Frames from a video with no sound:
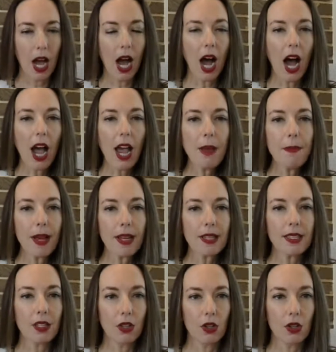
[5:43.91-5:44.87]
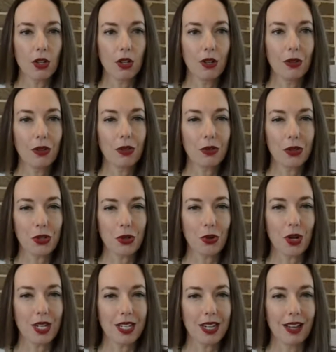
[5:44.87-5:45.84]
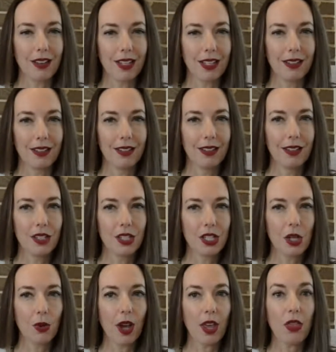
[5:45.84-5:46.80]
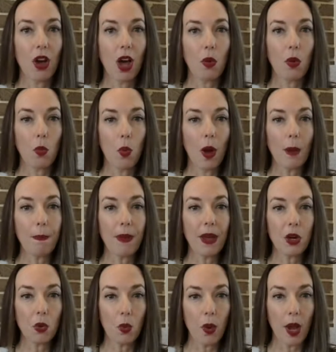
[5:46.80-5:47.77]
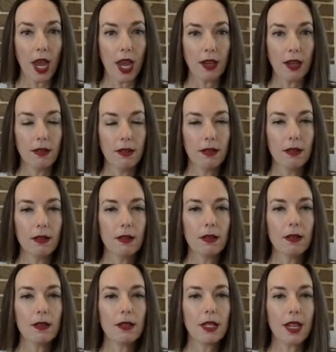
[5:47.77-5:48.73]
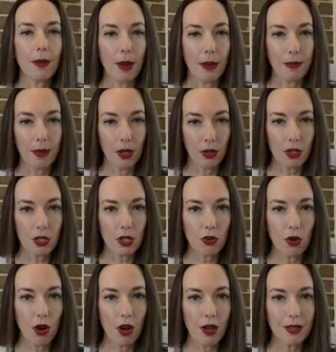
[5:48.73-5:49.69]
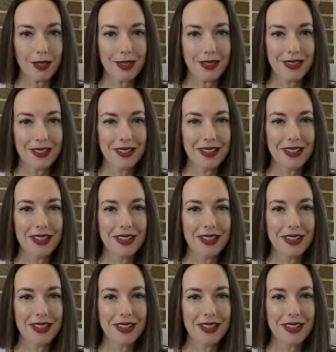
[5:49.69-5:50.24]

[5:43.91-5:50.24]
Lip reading: I best learn through storytelling. So I thought, what better way to get my pillars across,